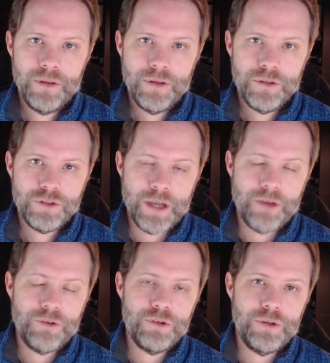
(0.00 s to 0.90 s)

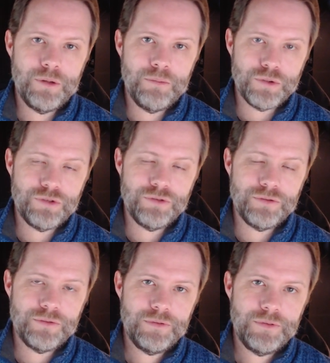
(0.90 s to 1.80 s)
childhood
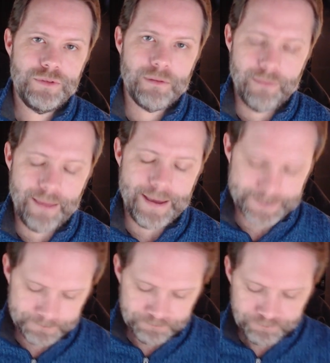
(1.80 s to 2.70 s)
emotional
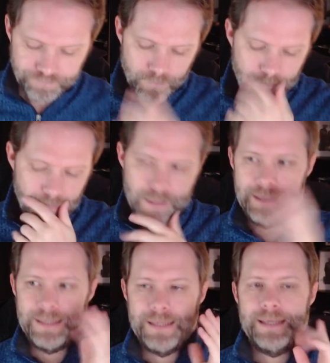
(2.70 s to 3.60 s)
neglect.
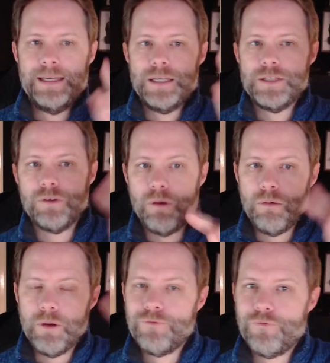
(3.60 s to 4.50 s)
So
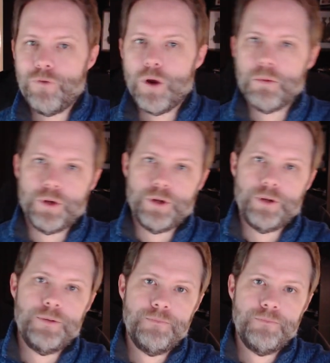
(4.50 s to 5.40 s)
going
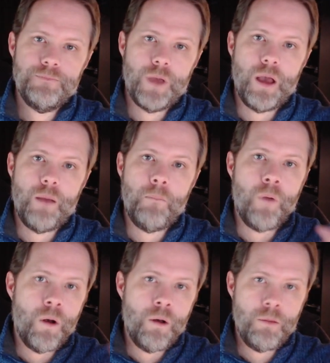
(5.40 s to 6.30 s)
forward,
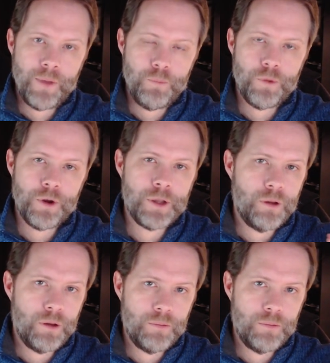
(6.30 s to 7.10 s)
all my work and all my